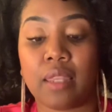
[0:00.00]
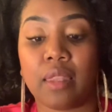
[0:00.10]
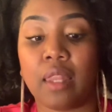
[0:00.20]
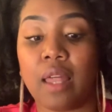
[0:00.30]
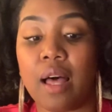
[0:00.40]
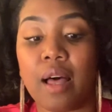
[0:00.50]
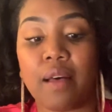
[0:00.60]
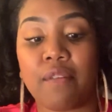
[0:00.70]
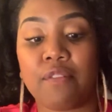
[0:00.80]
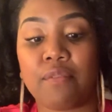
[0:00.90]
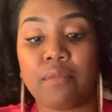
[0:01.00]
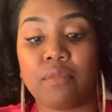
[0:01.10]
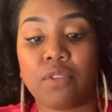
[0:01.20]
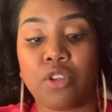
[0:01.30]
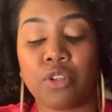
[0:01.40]
love,
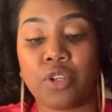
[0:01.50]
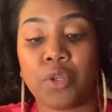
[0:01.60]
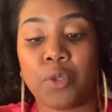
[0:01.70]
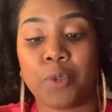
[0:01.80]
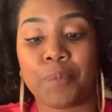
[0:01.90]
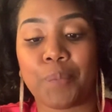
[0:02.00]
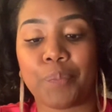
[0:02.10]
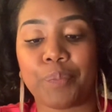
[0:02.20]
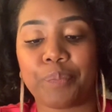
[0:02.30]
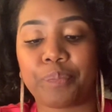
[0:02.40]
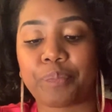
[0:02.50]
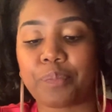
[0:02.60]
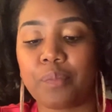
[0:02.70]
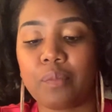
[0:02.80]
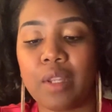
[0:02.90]
you know,
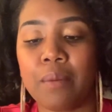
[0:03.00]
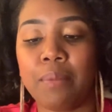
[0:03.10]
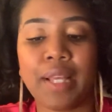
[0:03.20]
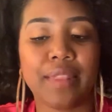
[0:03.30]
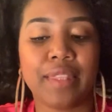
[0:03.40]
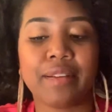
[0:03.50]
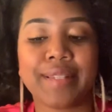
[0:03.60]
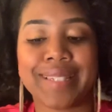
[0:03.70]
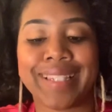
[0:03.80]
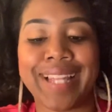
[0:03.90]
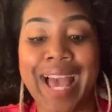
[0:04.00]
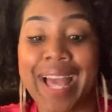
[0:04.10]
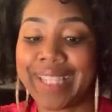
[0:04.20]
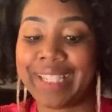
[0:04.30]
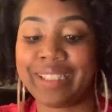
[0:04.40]
but there is
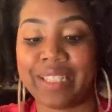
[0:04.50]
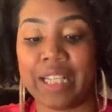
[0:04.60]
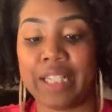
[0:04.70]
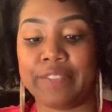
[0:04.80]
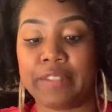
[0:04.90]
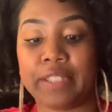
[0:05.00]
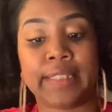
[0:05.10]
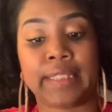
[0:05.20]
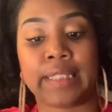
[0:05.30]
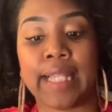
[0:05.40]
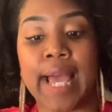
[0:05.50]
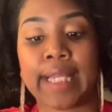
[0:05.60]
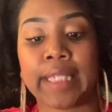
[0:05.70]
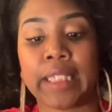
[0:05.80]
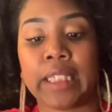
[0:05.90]
lacking love, there is
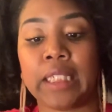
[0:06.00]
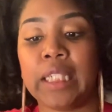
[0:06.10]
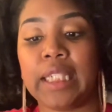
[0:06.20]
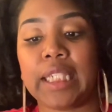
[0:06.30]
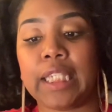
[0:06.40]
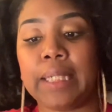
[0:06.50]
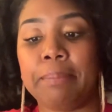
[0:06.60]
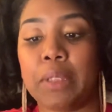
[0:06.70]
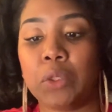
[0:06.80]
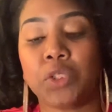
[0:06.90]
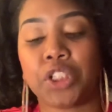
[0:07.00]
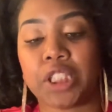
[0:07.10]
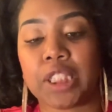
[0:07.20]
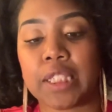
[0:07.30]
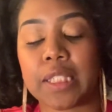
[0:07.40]
lacking
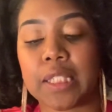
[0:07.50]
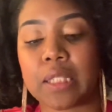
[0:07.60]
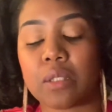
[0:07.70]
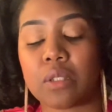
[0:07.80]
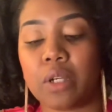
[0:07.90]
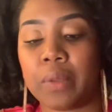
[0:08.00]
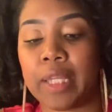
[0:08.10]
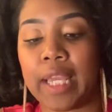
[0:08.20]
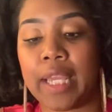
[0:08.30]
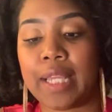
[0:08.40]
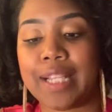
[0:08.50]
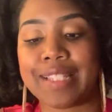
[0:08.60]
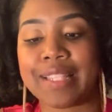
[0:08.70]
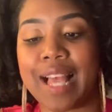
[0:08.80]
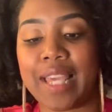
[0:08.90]
emotions. Okay,
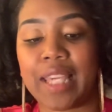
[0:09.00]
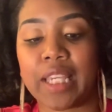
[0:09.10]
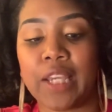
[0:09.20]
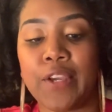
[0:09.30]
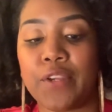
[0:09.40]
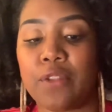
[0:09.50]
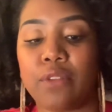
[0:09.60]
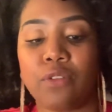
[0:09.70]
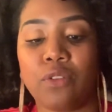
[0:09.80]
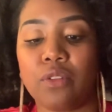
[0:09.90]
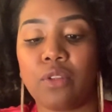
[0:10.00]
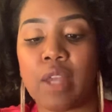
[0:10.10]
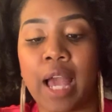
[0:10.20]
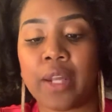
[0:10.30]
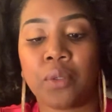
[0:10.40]
it's like
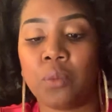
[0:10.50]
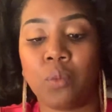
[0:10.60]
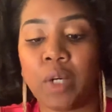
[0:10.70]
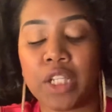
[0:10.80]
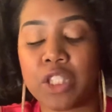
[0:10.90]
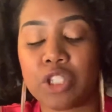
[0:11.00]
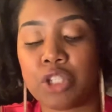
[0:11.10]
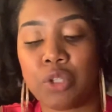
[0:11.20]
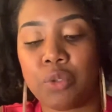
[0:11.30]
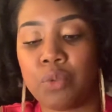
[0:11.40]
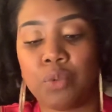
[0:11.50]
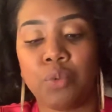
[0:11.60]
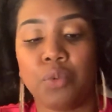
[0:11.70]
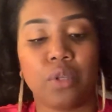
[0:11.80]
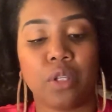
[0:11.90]
I don't want to,
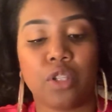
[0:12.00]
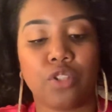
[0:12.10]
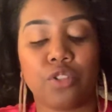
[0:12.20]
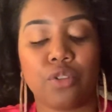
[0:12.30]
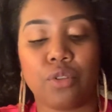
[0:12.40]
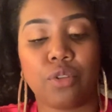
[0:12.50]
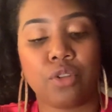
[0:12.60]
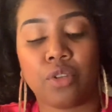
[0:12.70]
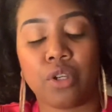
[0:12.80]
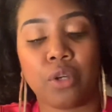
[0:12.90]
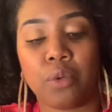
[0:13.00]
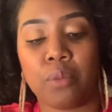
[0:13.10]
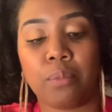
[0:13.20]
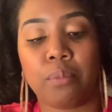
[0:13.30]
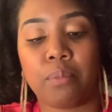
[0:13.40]
you know,